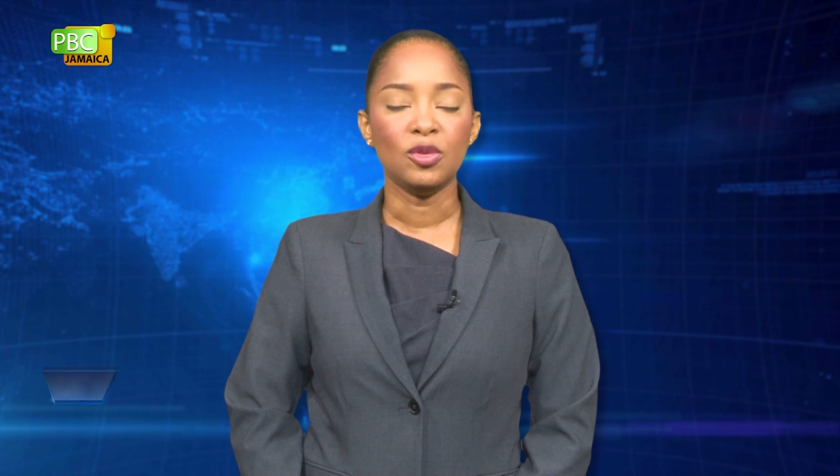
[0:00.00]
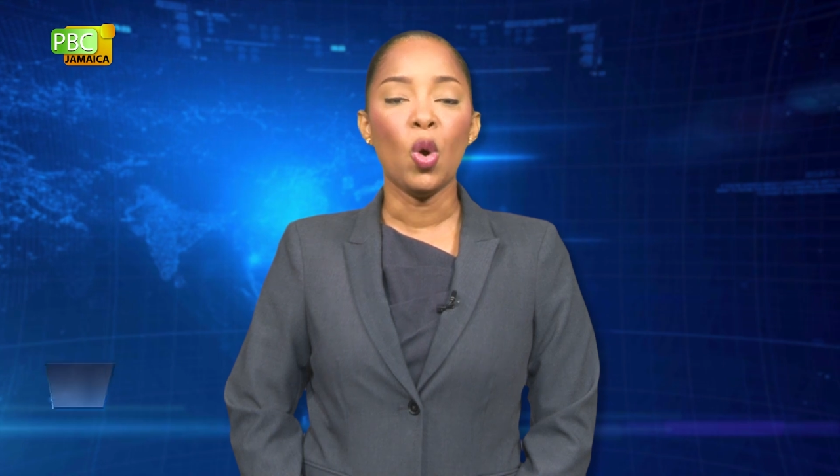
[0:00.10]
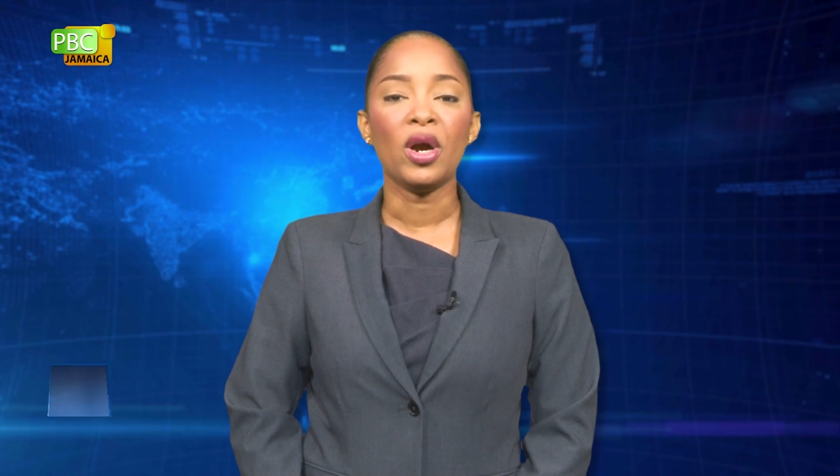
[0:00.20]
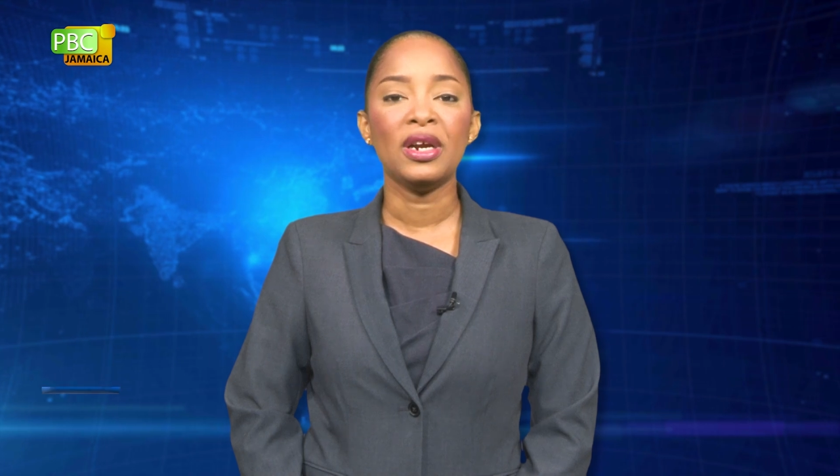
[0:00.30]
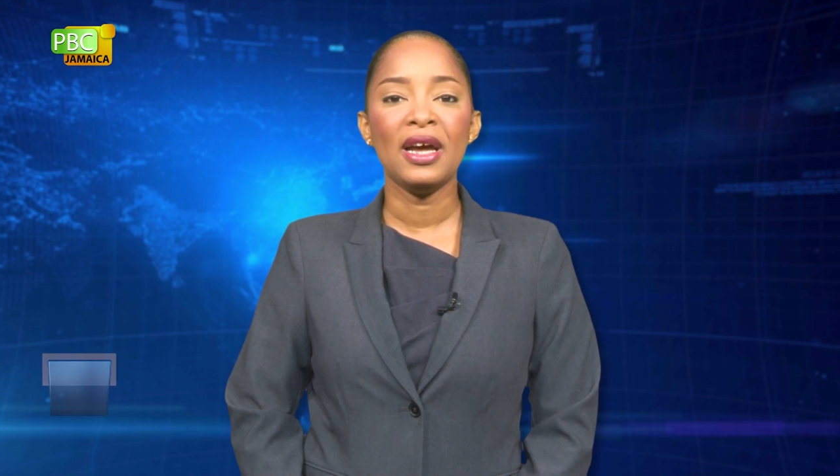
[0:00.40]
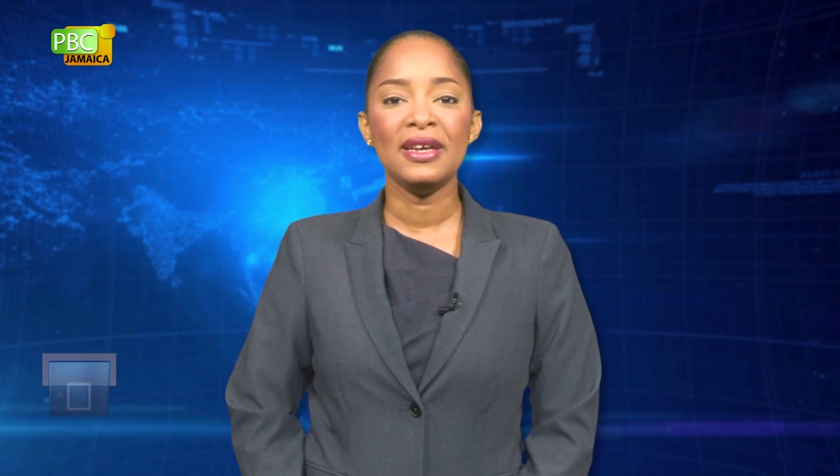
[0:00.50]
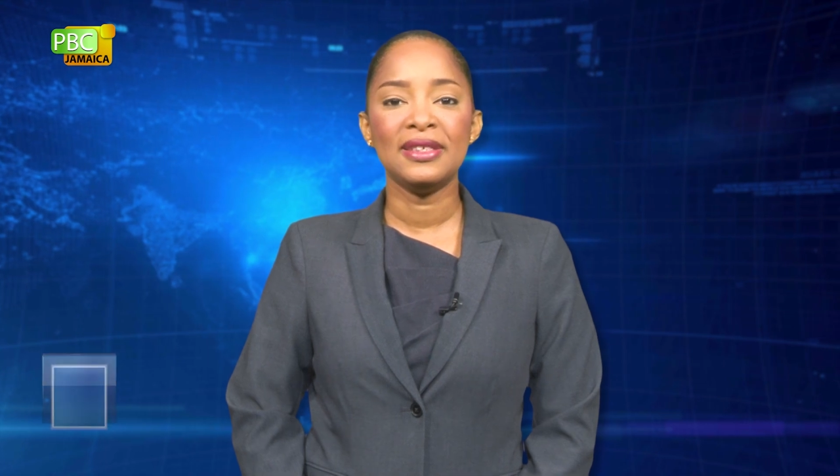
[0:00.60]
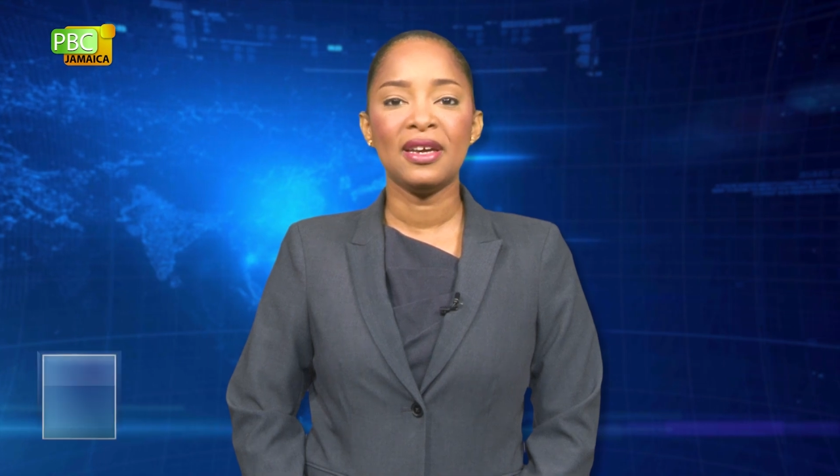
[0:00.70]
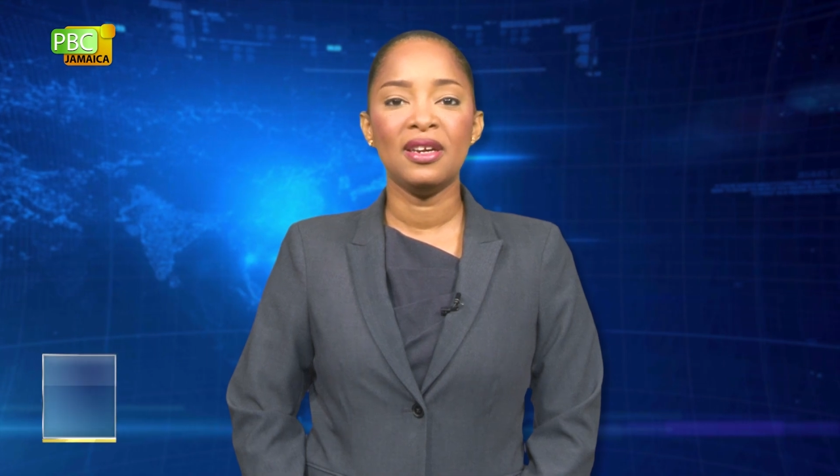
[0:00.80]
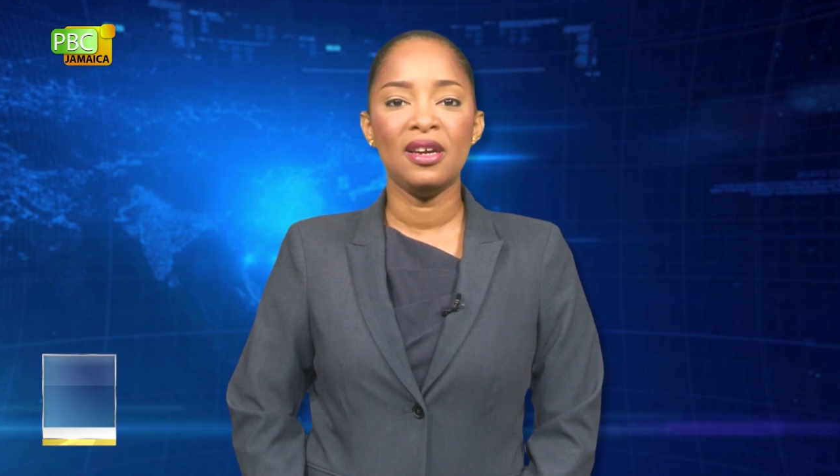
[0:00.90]

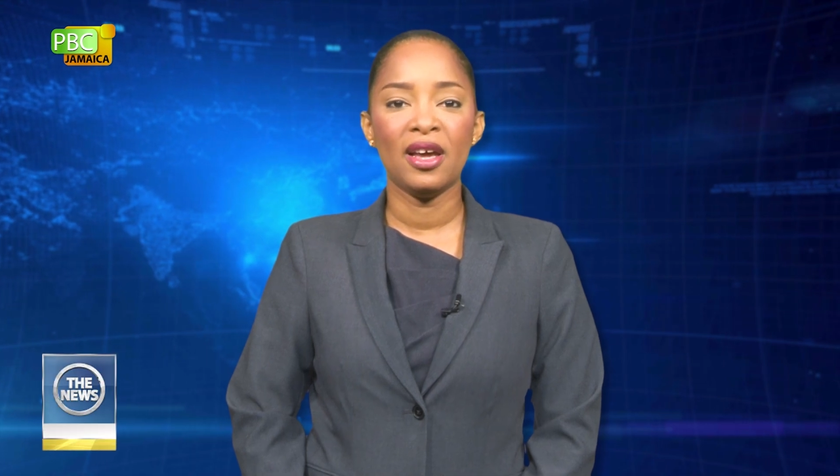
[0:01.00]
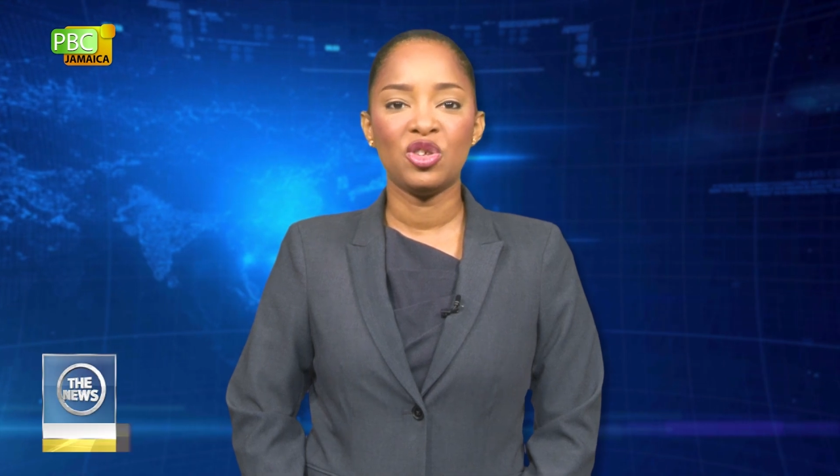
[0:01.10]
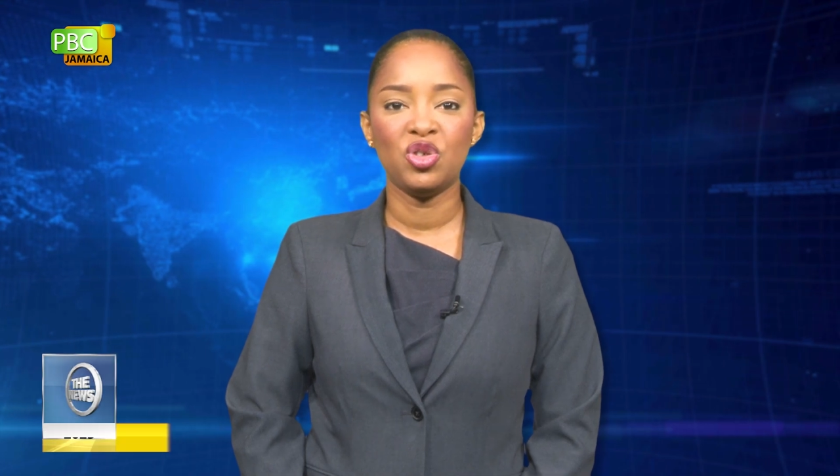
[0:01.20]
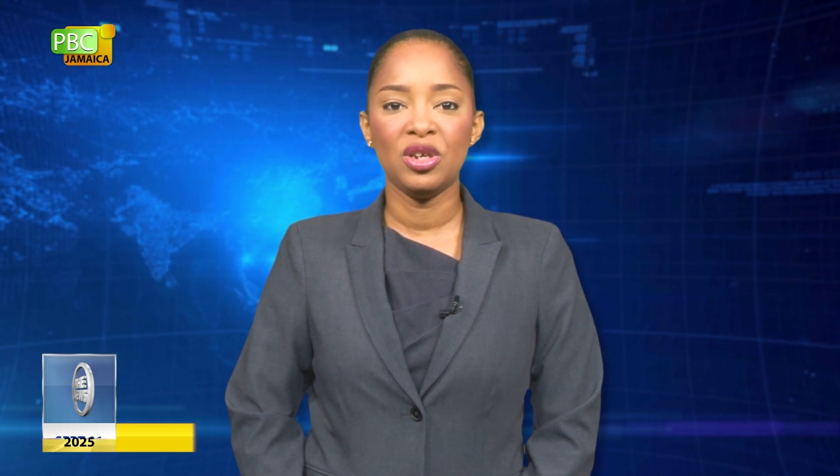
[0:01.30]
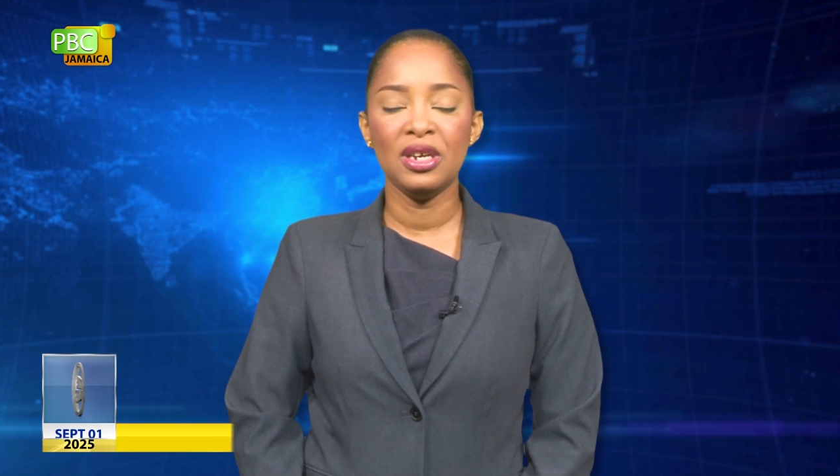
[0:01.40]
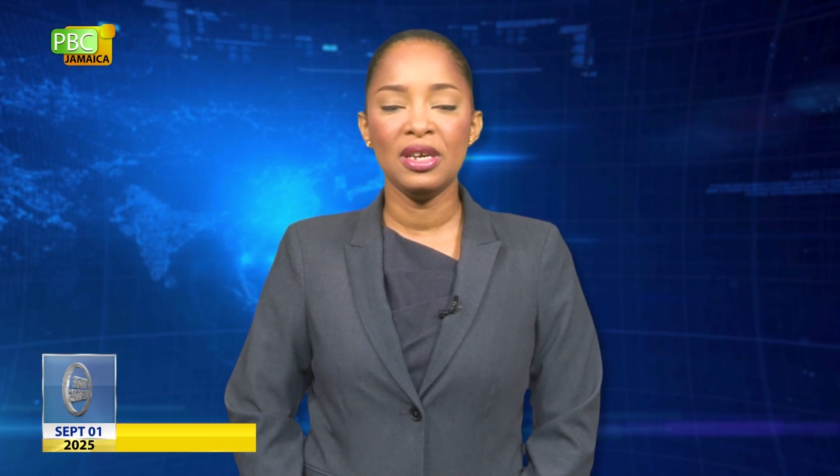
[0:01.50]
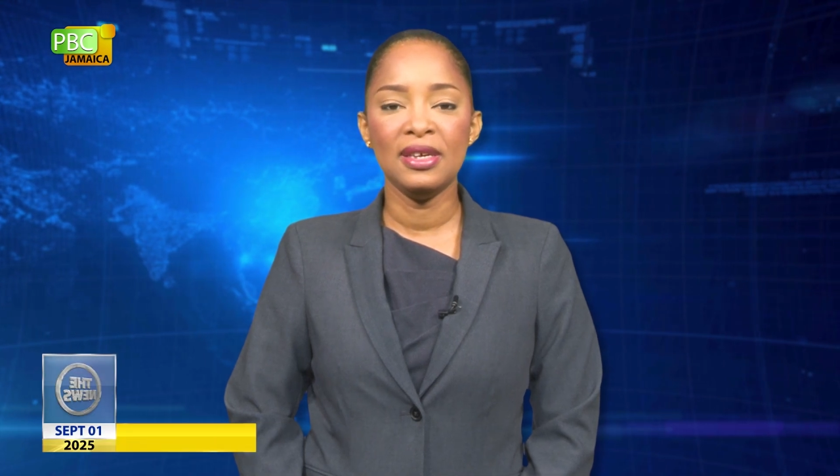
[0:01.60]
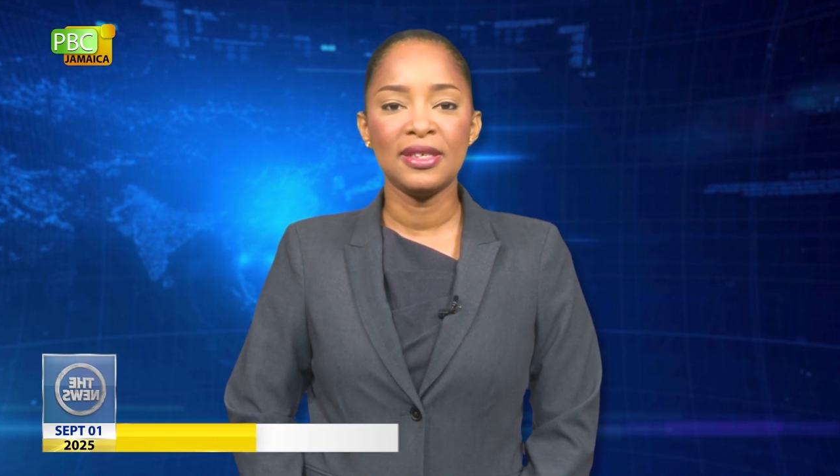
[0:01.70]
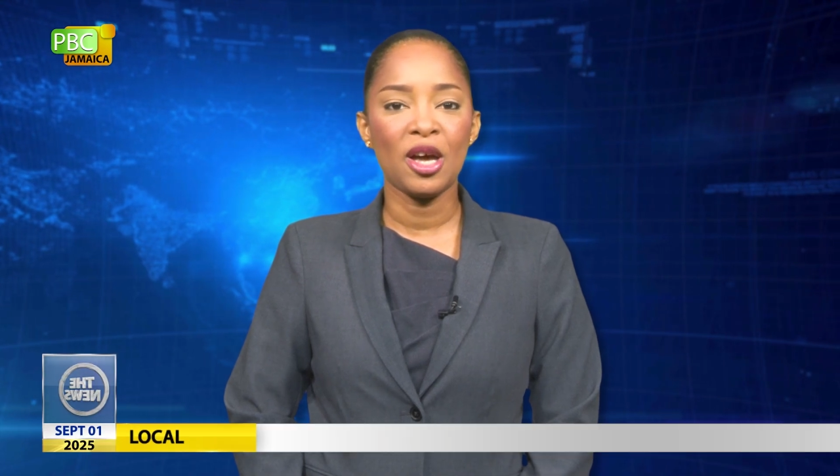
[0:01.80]
Organizing an election is